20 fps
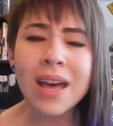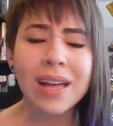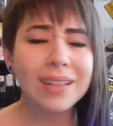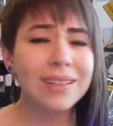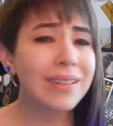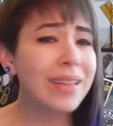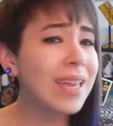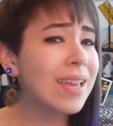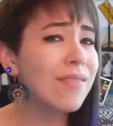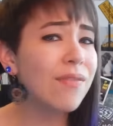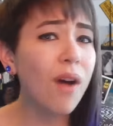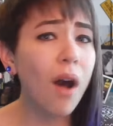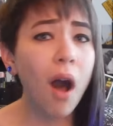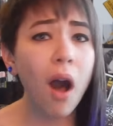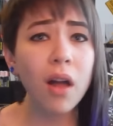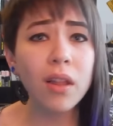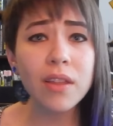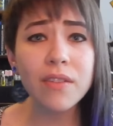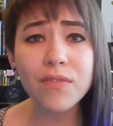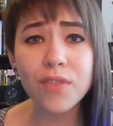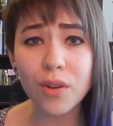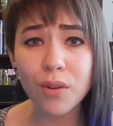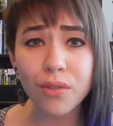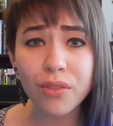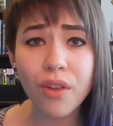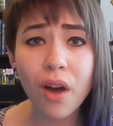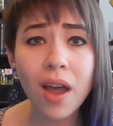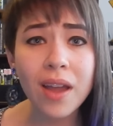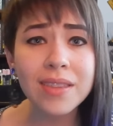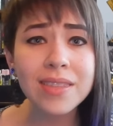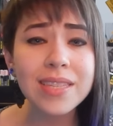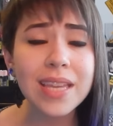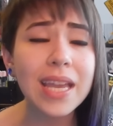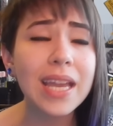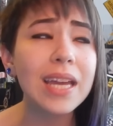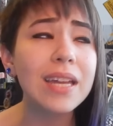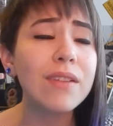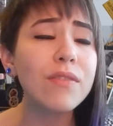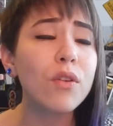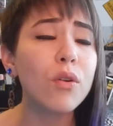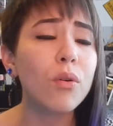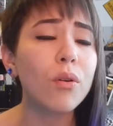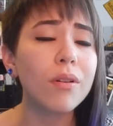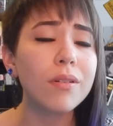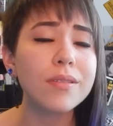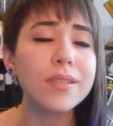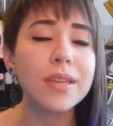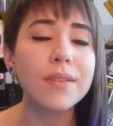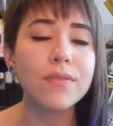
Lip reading: Leave all of your thoughts, and of course,